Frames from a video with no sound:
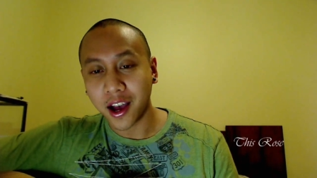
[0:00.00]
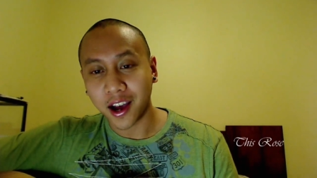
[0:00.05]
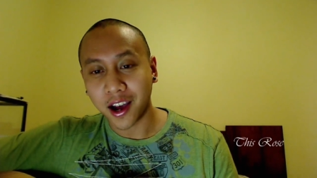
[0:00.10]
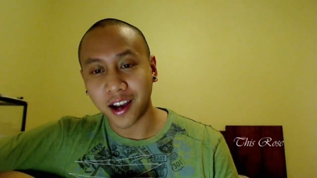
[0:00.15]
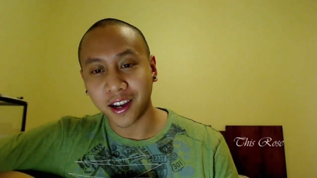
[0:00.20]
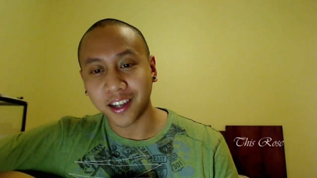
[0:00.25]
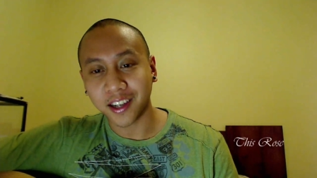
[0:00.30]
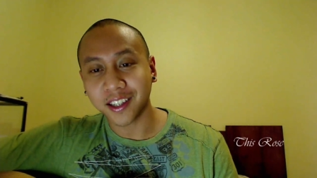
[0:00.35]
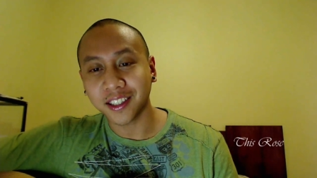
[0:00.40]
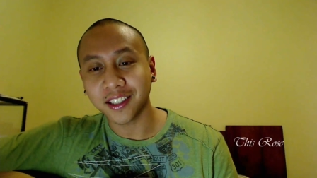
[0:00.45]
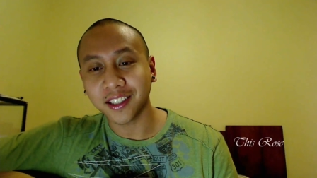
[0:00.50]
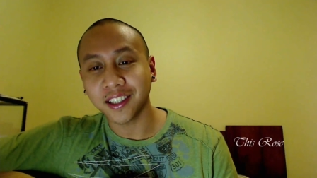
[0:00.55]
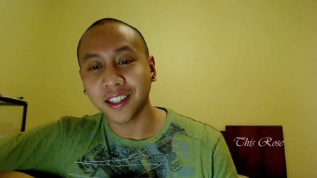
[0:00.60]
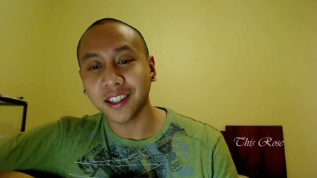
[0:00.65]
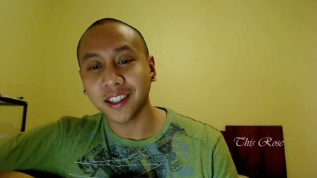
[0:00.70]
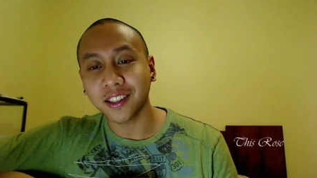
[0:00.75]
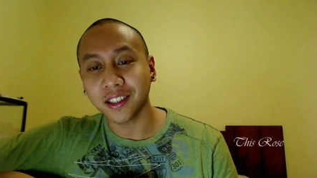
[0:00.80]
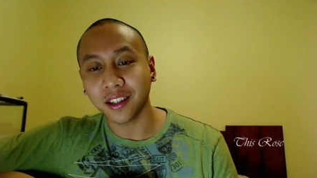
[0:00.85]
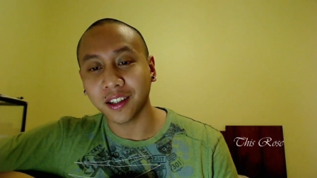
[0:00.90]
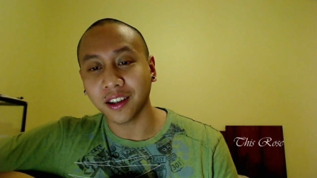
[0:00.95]
I
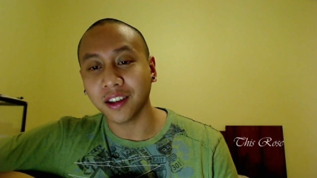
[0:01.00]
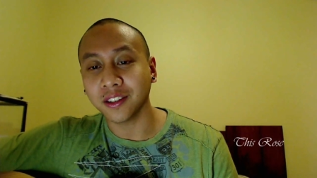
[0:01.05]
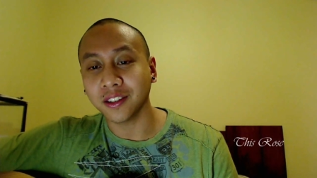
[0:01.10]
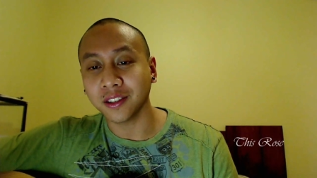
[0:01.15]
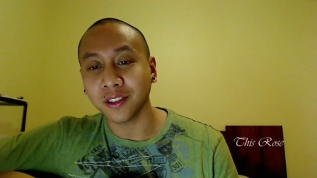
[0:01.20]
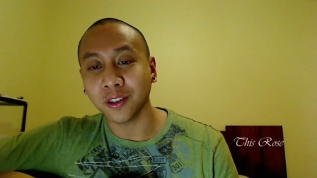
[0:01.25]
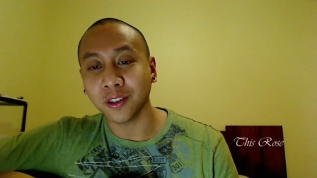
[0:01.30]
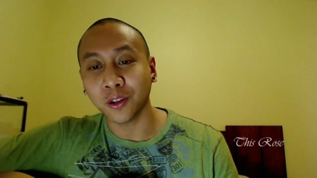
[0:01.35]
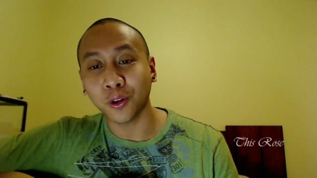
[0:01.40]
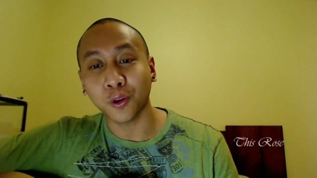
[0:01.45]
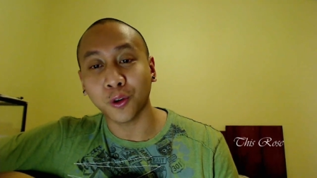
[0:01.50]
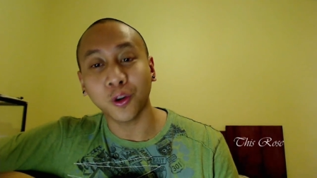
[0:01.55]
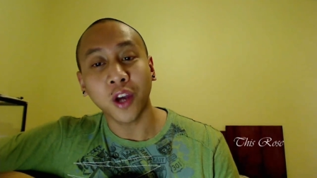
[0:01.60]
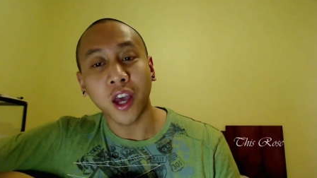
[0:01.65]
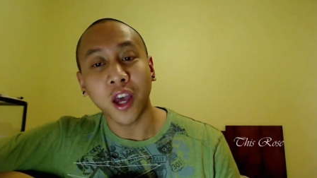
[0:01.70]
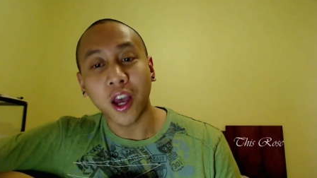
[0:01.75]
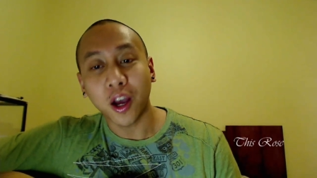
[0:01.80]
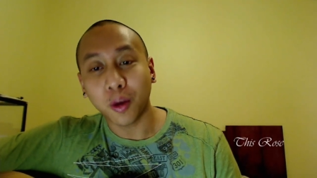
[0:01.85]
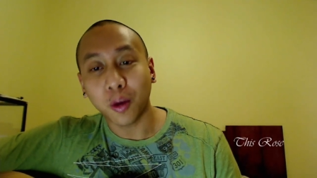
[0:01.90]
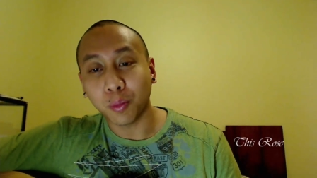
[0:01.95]
need to know.
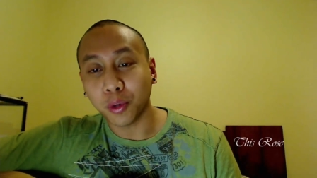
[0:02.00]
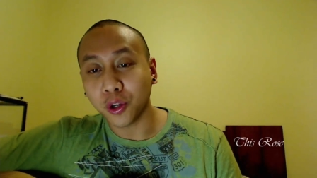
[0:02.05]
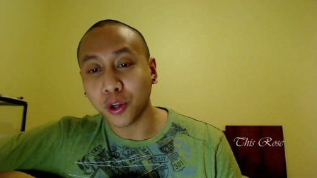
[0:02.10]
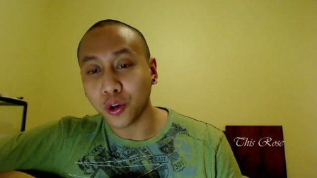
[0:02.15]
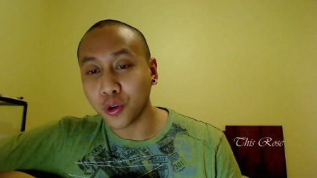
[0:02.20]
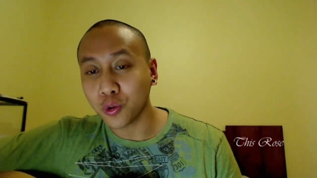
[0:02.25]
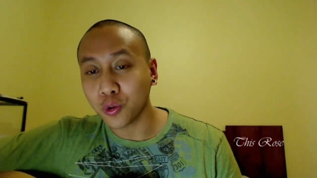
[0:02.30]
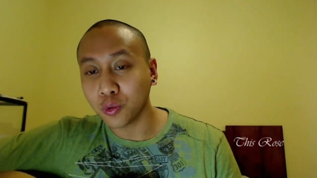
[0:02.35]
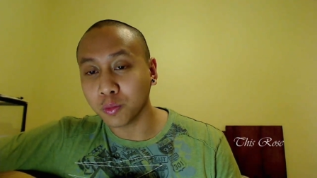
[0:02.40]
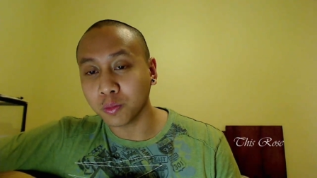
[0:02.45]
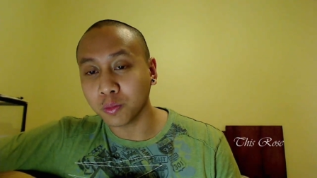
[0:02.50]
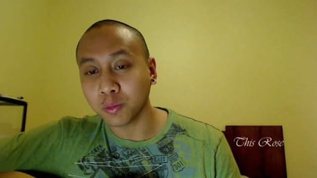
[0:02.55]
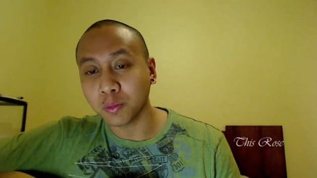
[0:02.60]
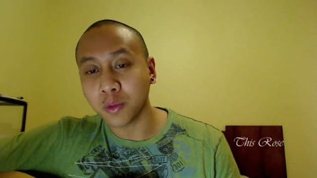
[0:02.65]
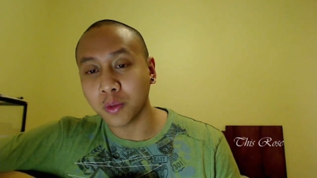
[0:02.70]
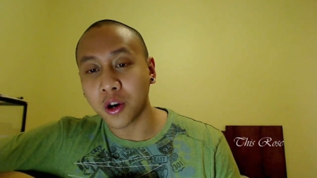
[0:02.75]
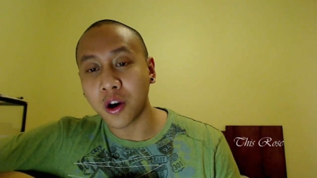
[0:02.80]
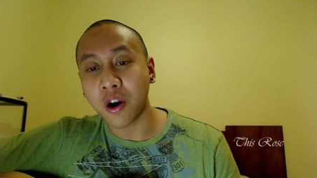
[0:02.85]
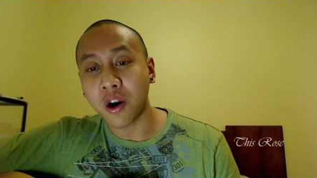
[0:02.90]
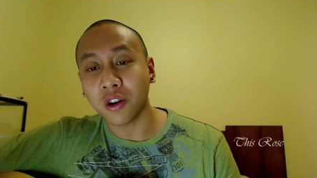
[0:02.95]

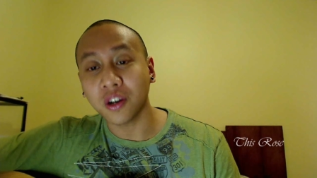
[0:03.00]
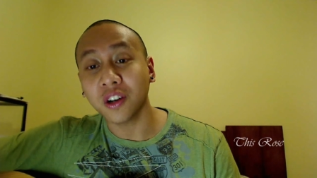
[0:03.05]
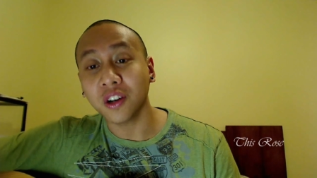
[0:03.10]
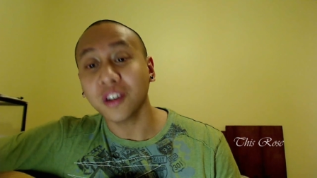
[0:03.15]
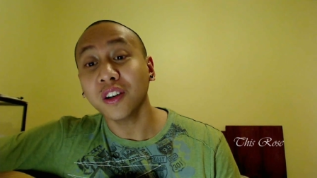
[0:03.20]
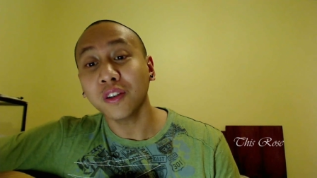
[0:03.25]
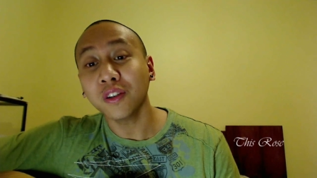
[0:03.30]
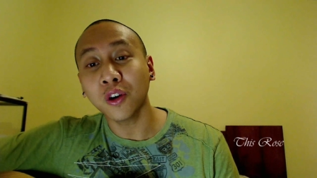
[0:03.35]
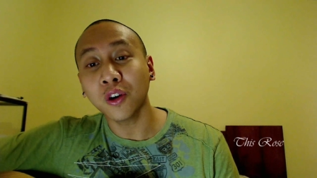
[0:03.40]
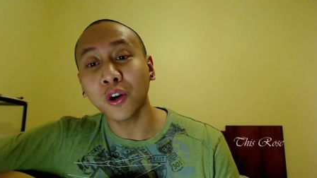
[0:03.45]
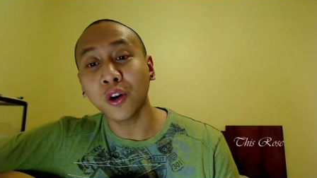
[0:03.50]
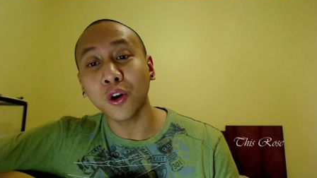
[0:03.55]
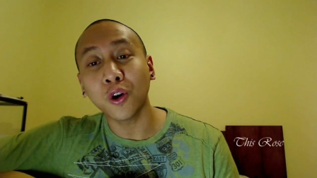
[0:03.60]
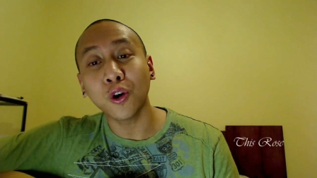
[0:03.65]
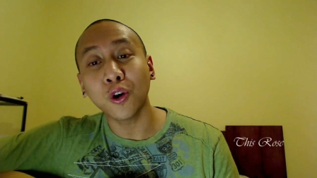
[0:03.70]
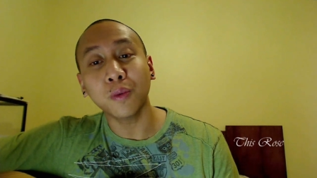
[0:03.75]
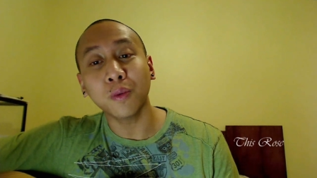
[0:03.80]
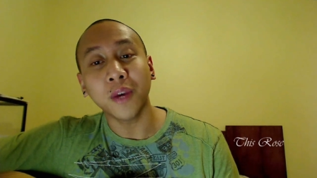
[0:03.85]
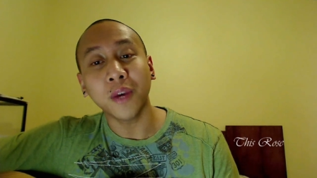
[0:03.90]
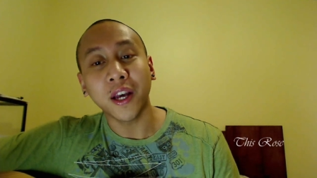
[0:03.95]
Bloom of
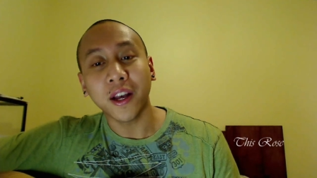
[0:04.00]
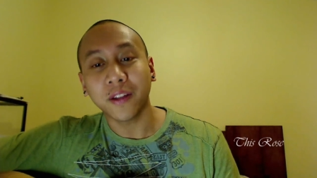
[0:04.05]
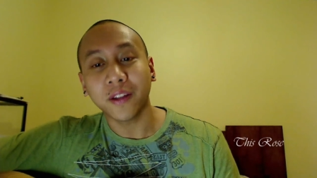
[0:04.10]
hope,